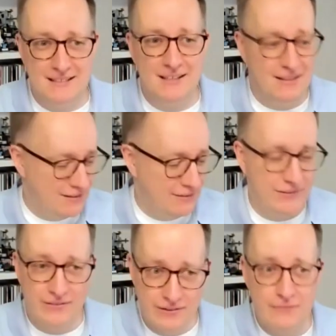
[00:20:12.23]

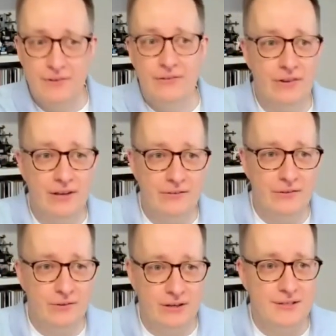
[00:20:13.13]
It's definitely a saying in
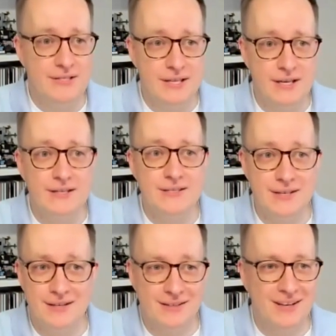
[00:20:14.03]
the United States
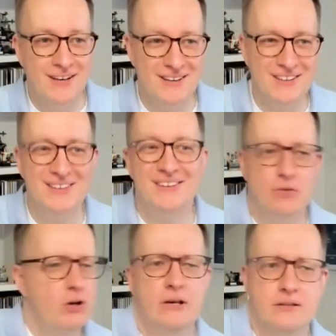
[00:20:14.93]
that
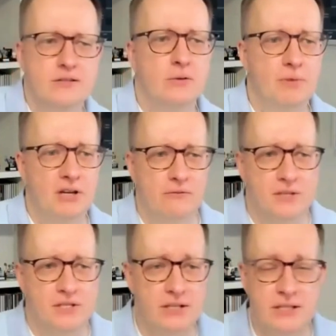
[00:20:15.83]
hey, it's not part of my
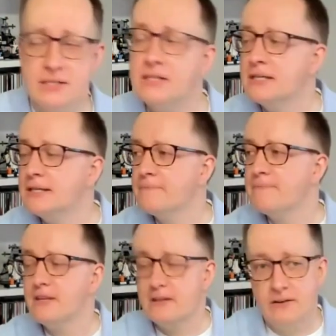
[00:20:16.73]
JD.
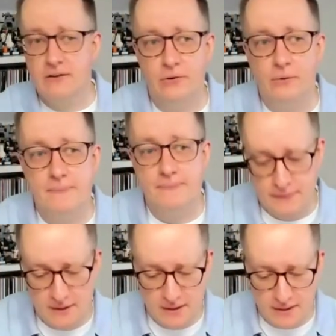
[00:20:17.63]
So
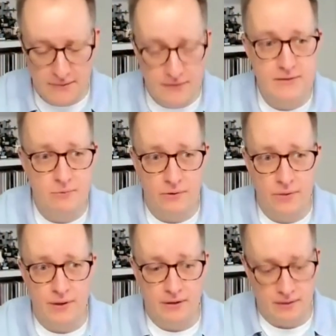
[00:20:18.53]
that's one
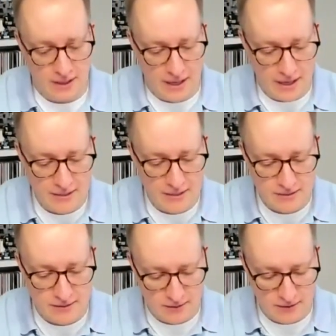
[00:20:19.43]
thing. And
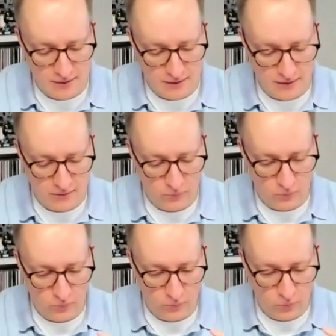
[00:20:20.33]

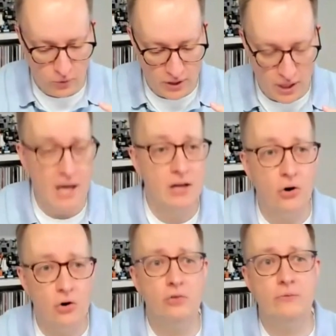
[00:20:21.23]
what I
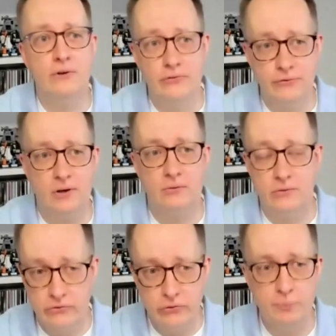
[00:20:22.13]
always
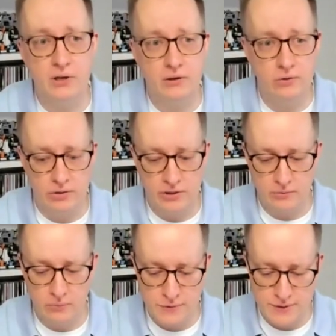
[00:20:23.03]
found super
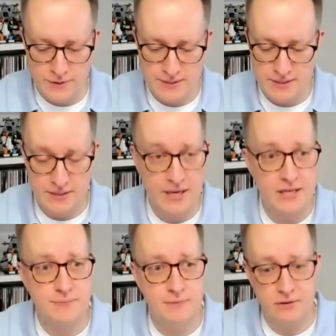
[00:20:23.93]
annoying was this
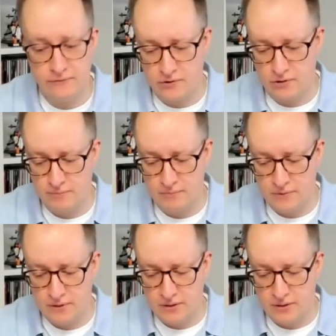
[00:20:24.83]
detachment from